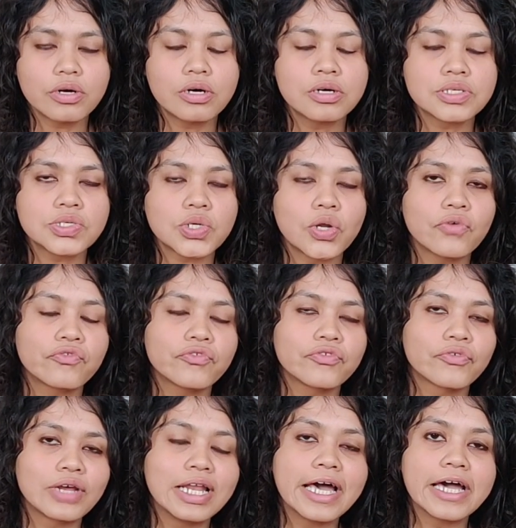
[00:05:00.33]
sort of
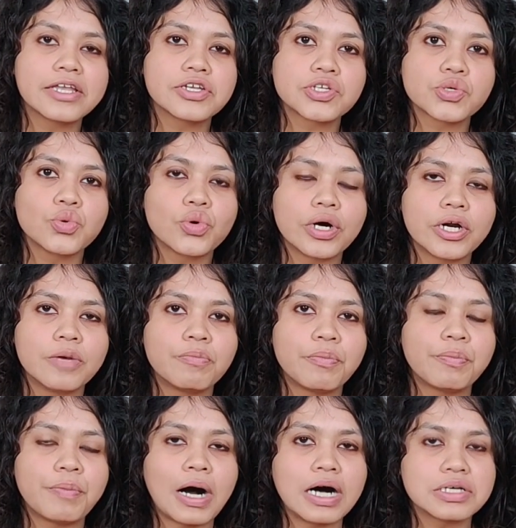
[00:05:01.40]
related to her
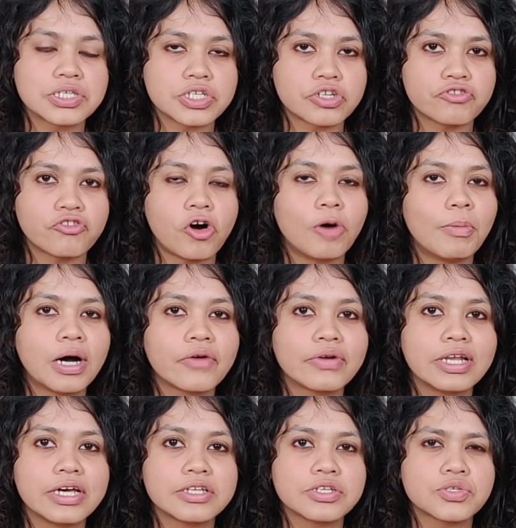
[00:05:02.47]
past trauma,
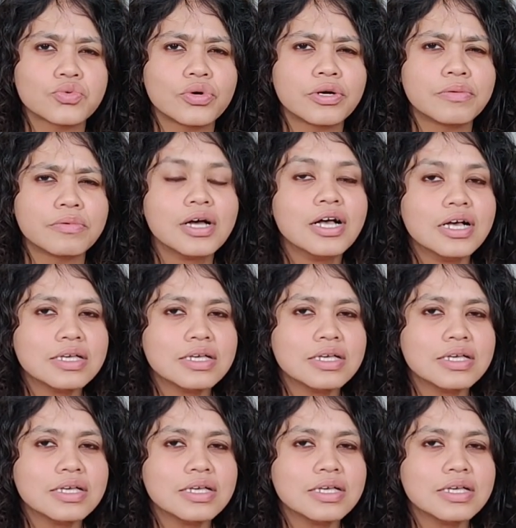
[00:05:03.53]
related to her